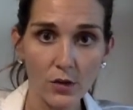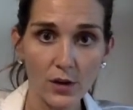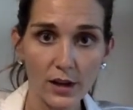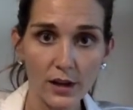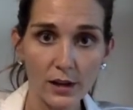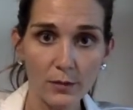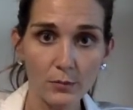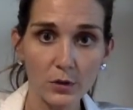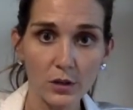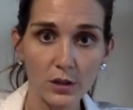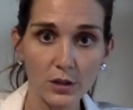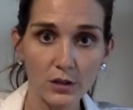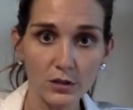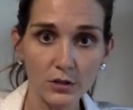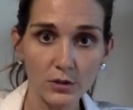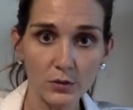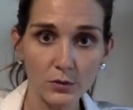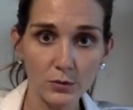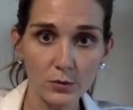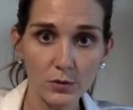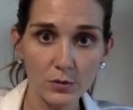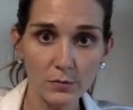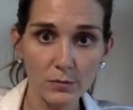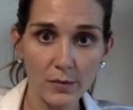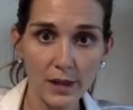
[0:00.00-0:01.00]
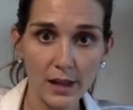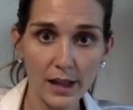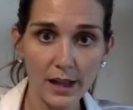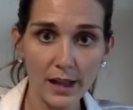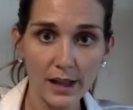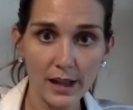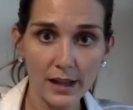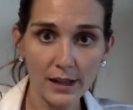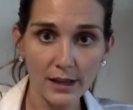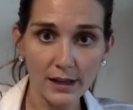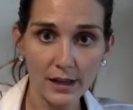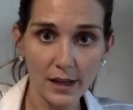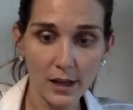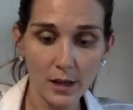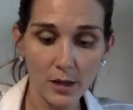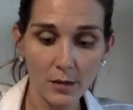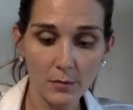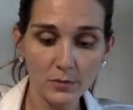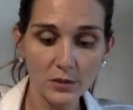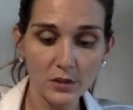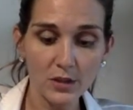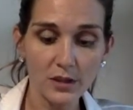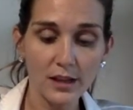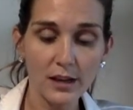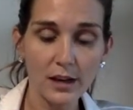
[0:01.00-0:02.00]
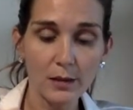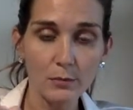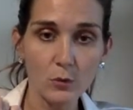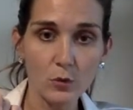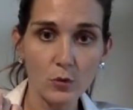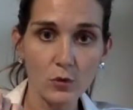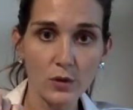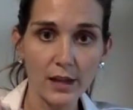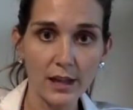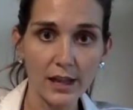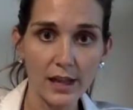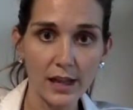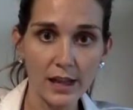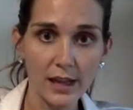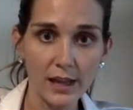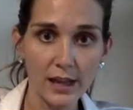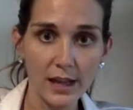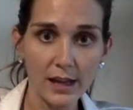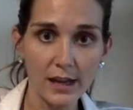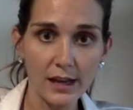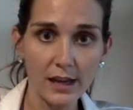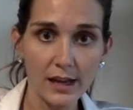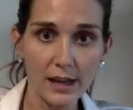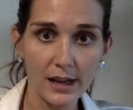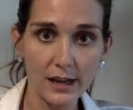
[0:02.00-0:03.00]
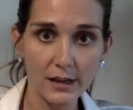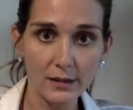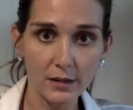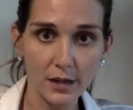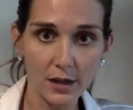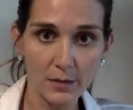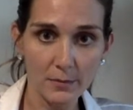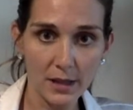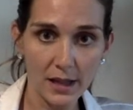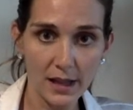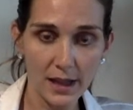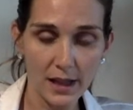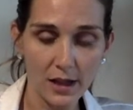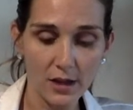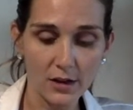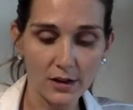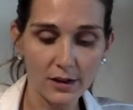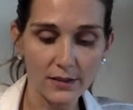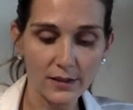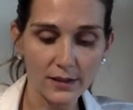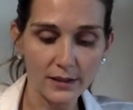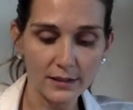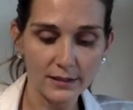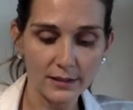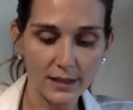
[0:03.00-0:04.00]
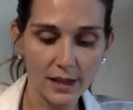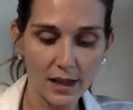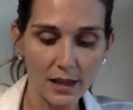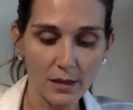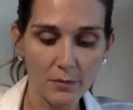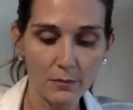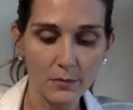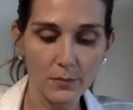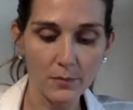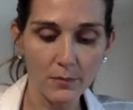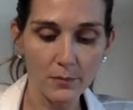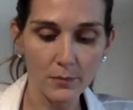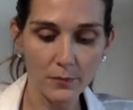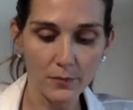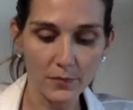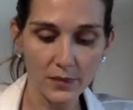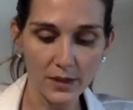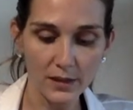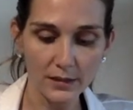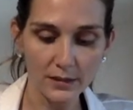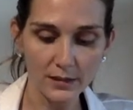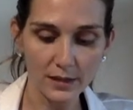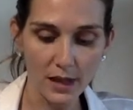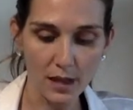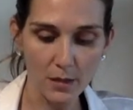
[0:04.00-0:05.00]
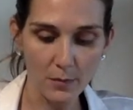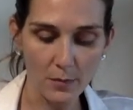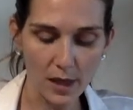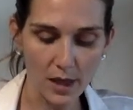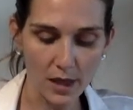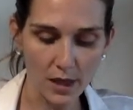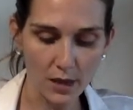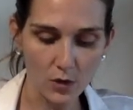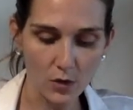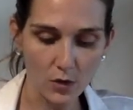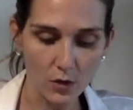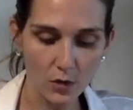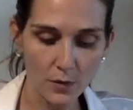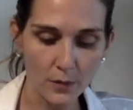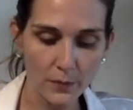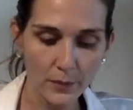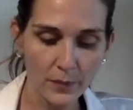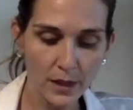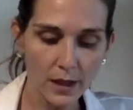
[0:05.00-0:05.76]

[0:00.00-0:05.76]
And I'm going to swoop my hand up so that I'm going in and coming out at the same angle.